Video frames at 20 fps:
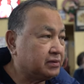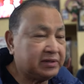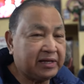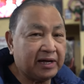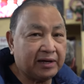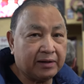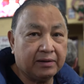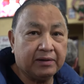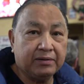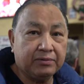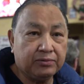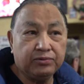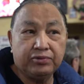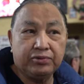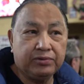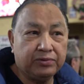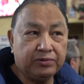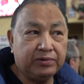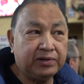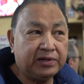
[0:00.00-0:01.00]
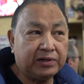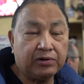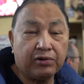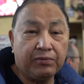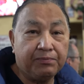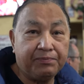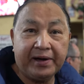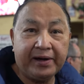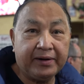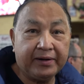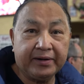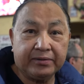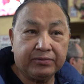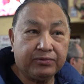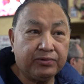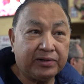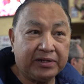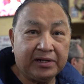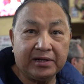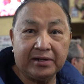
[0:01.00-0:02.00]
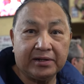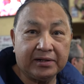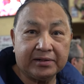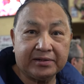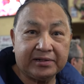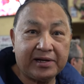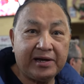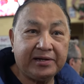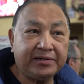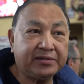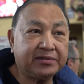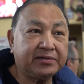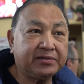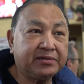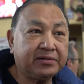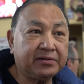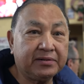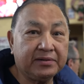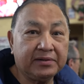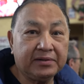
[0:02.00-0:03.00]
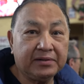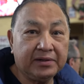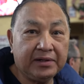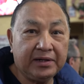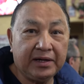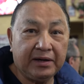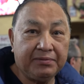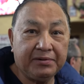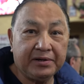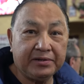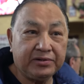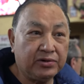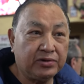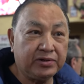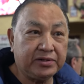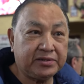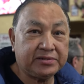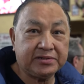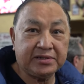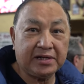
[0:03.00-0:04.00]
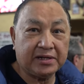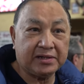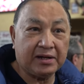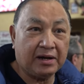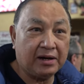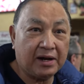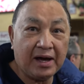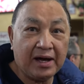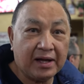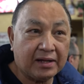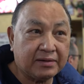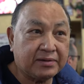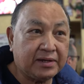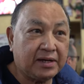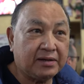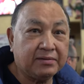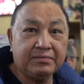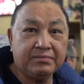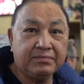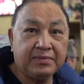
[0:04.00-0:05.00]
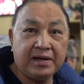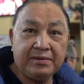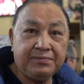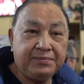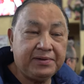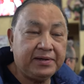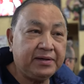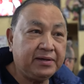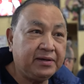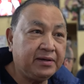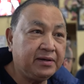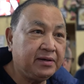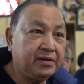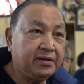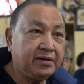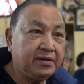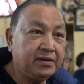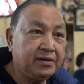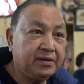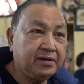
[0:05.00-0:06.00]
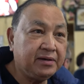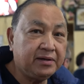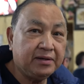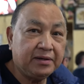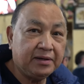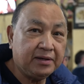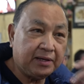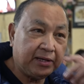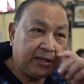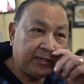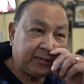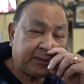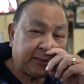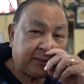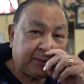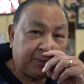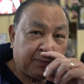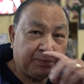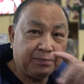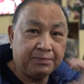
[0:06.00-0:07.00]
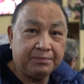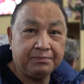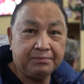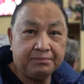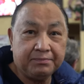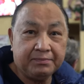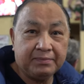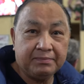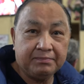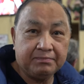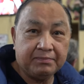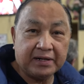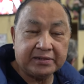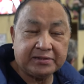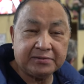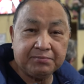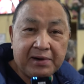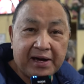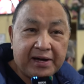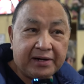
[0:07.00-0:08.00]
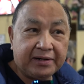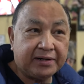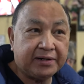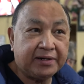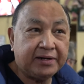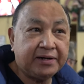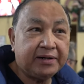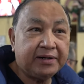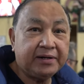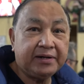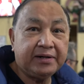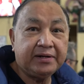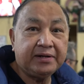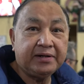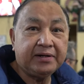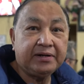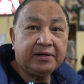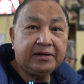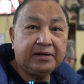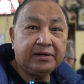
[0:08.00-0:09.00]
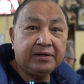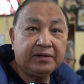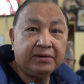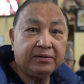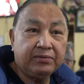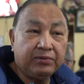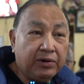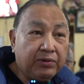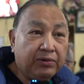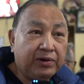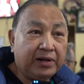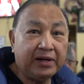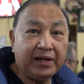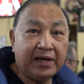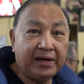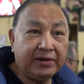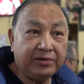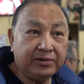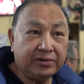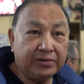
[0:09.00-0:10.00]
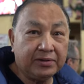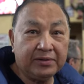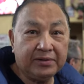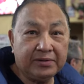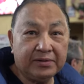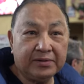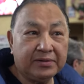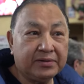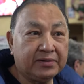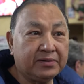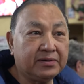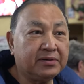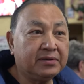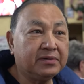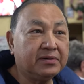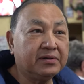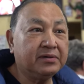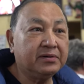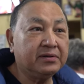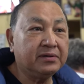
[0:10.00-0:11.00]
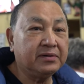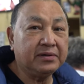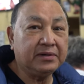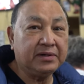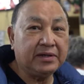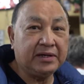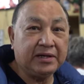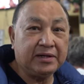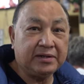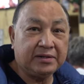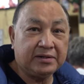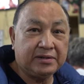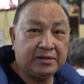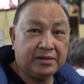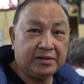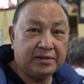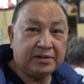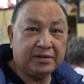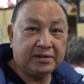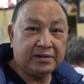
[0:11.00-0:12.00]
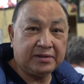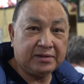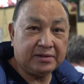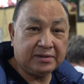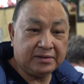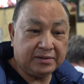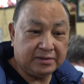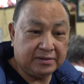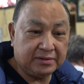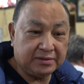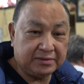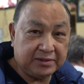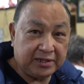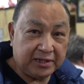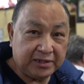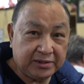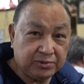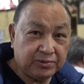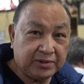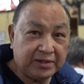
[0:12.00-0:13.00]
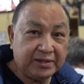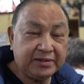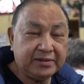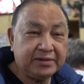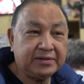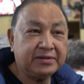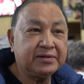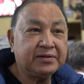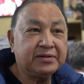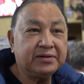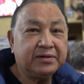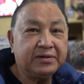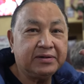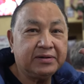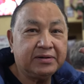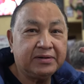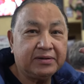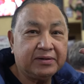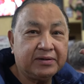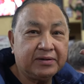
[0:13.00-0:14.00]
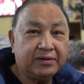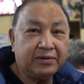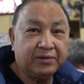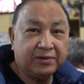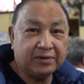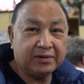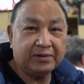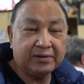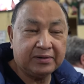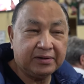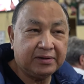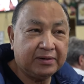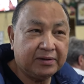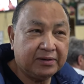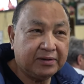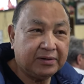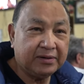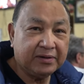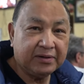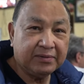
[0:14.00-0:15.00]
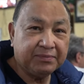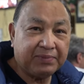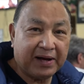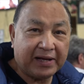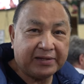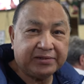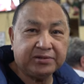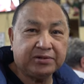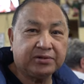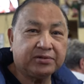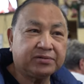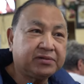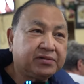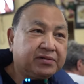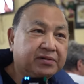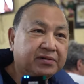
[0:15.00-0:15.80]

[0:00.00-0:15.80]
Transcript: The, we'll compare it with the taste even though it's not a lot, then maybe it's much better. We will let you know either this one or Pancho's.